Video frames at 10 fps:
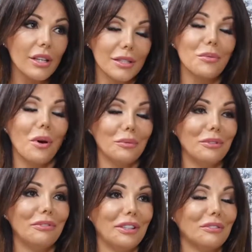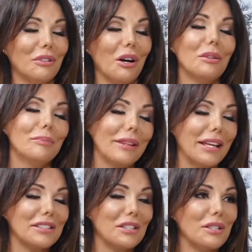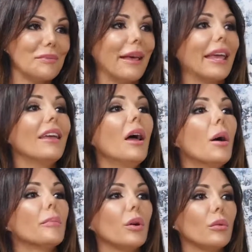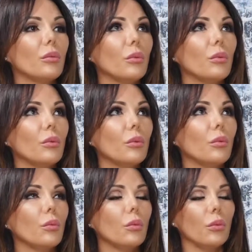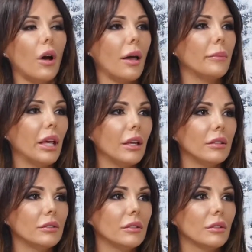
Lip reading: is what would feel wrong, but that's just me. But I mean...